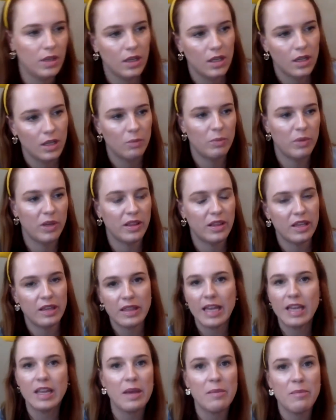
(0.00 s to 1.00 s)
But
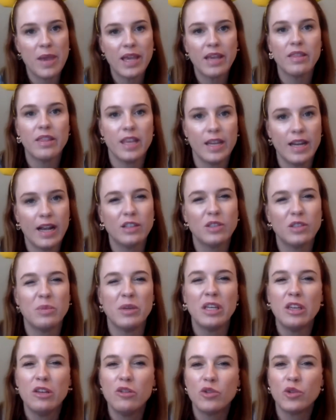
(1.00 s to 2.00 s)
they make the announcement
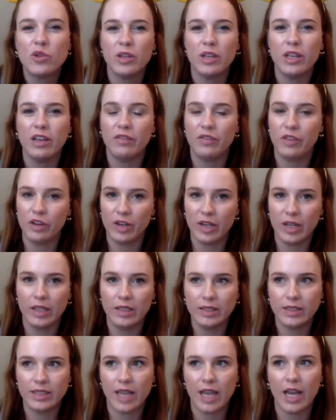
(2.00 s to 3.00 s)
usually if you're
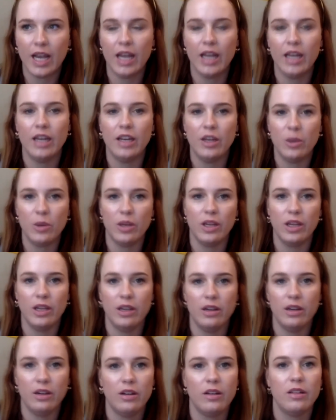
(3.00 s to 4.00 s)
inside and you can
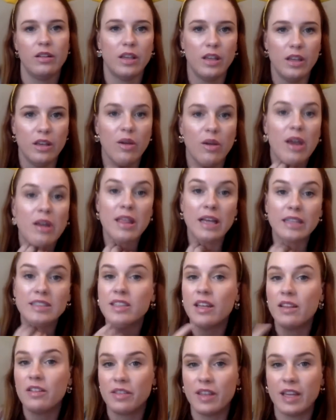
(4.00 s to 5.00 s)
hear the queue. And that's
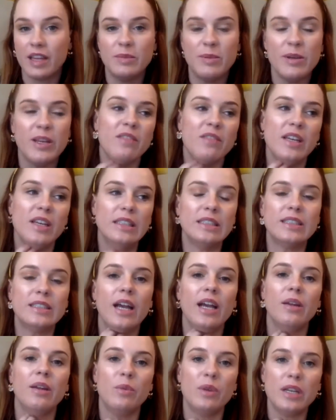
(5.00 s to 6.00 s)
another thing. Speaking of
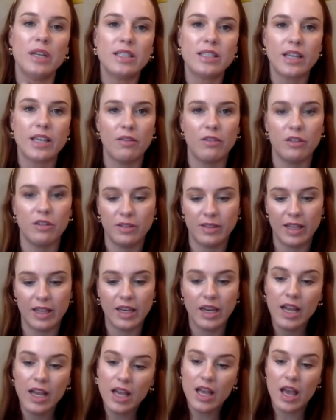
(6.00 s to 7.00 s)
inside, we discovered
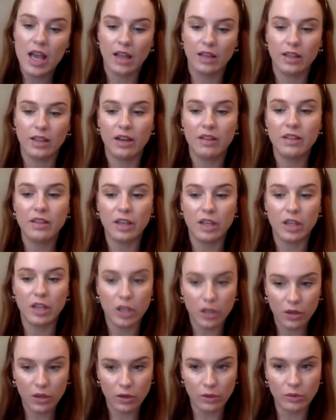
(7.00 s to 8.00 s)
that a lot of the
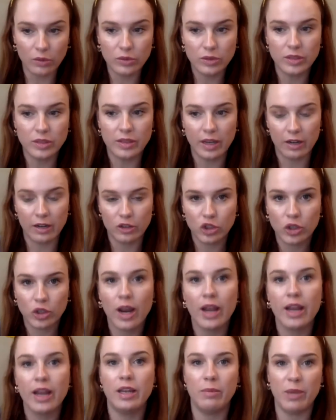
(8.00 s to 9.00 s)
queues, they're
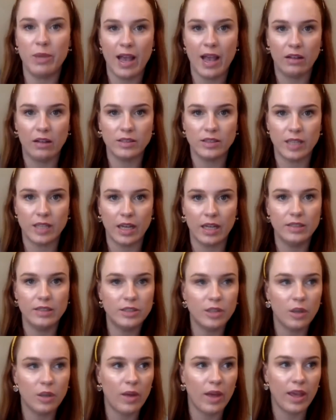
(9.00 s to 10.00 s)
trying to be outside.
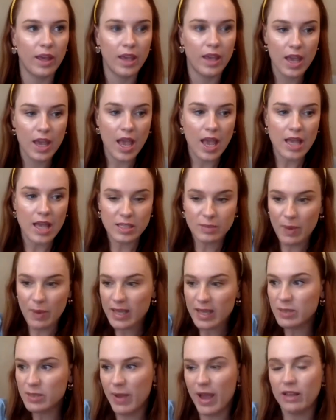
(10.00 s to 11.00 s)
So like
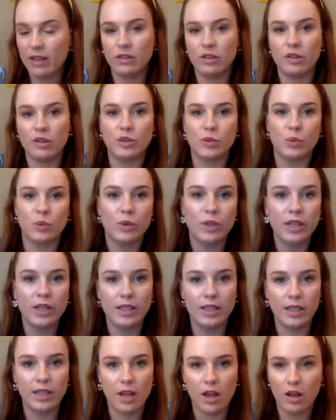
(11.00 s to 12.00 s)
Space Mountain looks
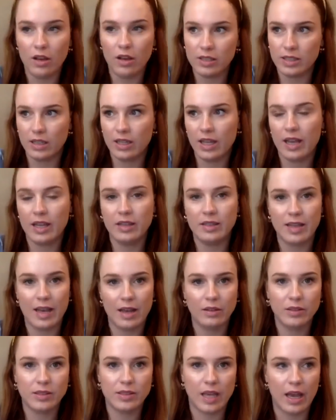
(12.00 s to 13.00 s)
really long because the line's
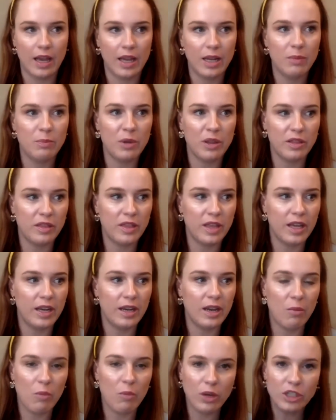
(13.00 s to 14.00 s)
outside. But
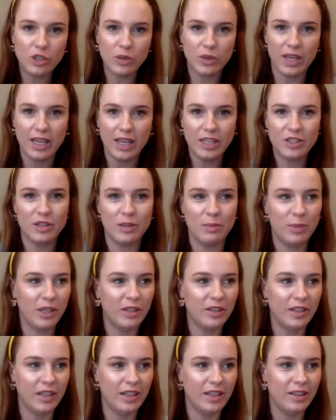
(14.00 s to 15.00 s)
then once you get into the
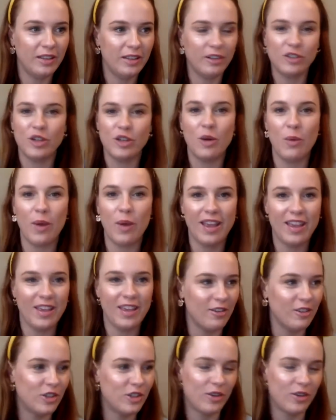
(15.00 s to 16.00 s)
building, there's no wait. You
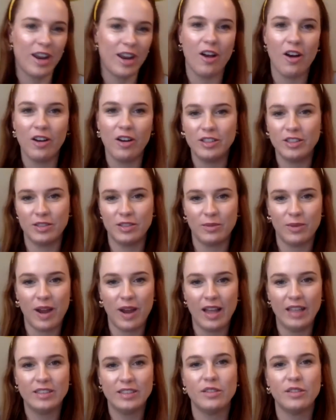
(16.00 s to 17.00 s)
go straight on to the
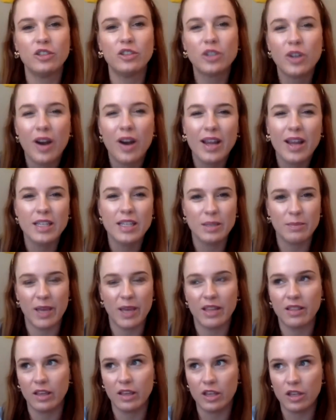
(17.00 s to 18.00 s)
ride. So they're trying to
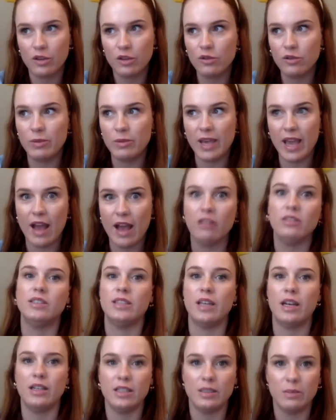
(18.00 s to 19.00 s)
make the queues be
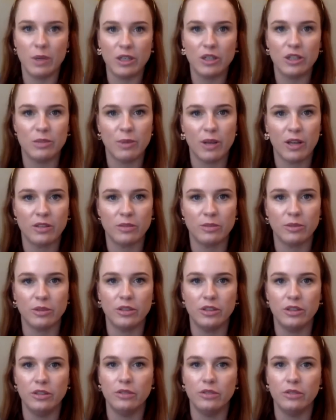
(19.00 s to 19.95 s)
outside as much as possible too.